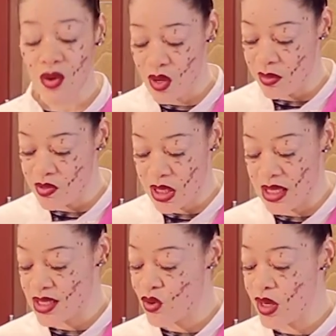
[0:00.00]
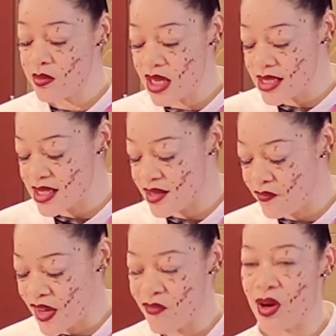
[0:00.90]
Cream cheese. Cream cheese is a
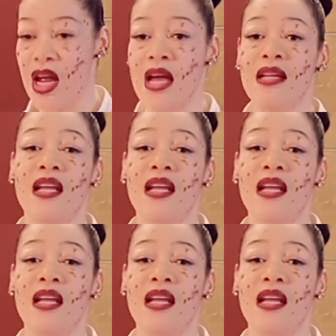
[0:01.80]
favorite.